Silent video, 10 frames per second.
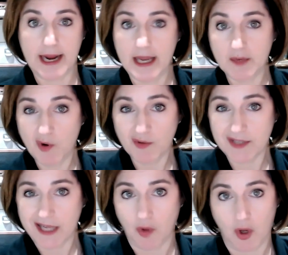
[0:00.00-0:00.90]
And it won't
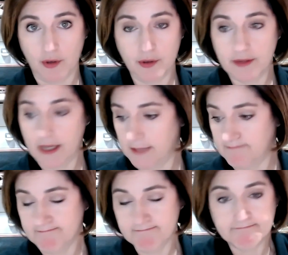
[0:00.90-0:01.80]
take longer than,
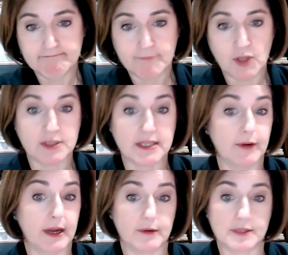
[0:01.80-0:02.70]
several hours.